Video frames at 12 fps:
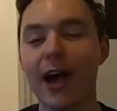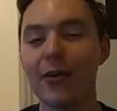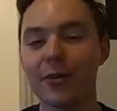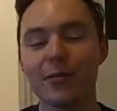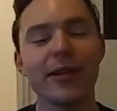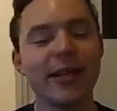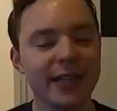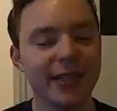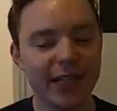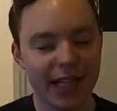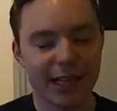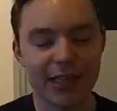I would be
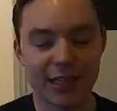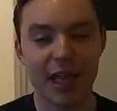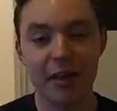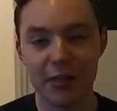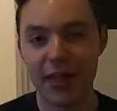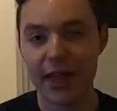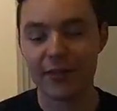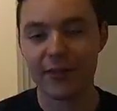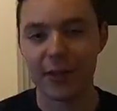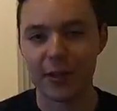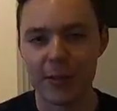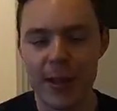so
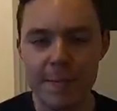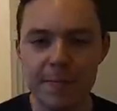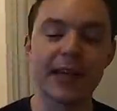thankful.